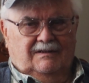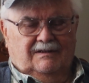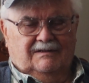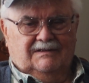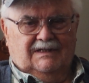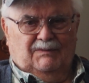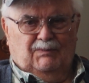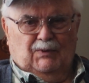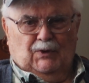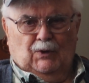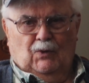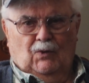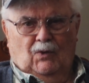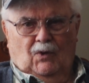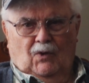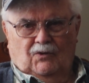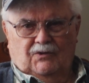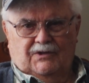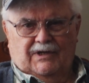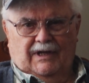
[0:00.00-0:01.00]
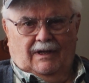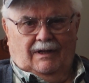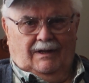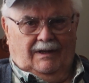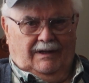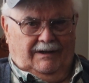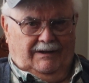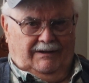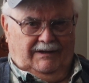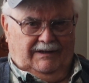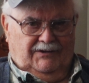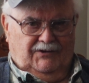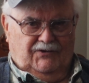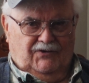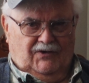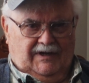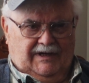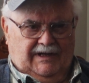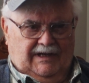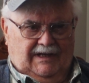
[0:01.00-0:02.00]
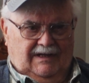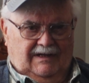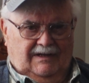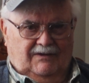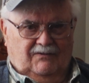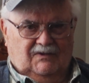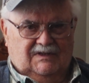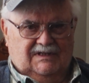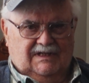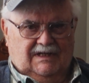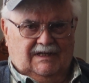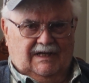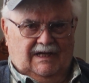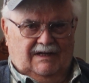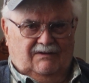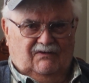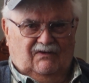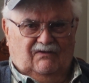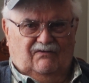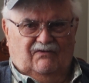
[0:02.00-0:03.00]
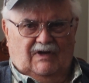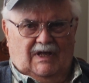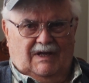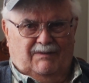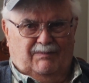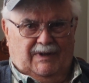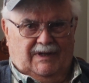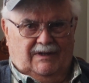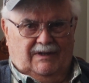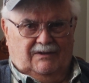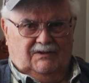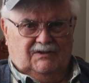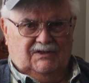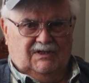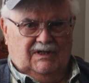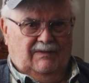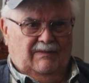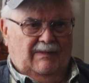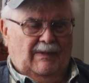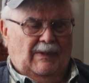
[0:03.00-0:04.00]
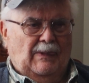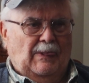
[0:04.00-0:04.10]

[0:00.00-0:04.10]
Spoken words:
looked up an old hotel there in Truckee, and it was a kind of a flop house.